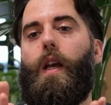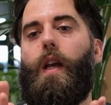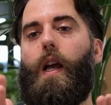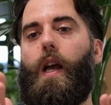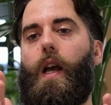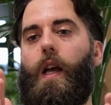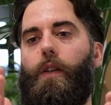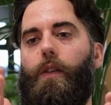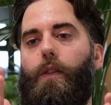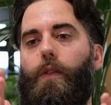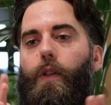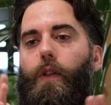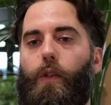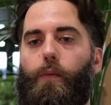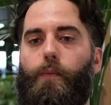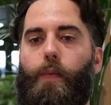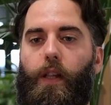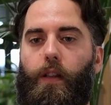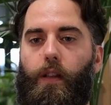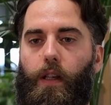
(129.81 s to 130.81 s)
and thus
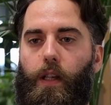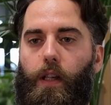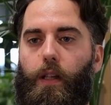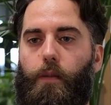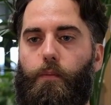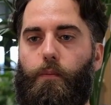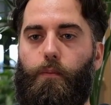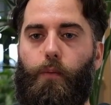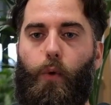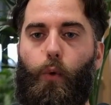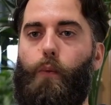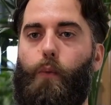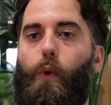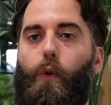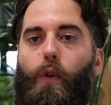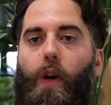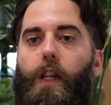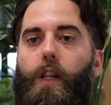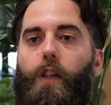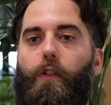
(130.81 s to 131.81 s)
make the model
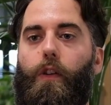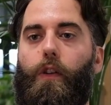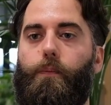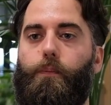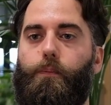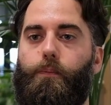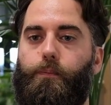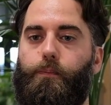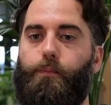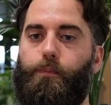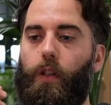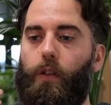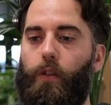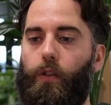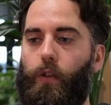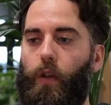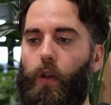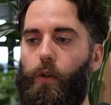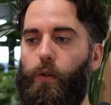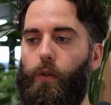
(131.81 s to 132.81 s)
more accurate.
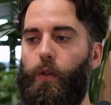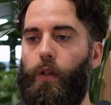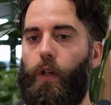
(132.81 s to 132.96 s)
So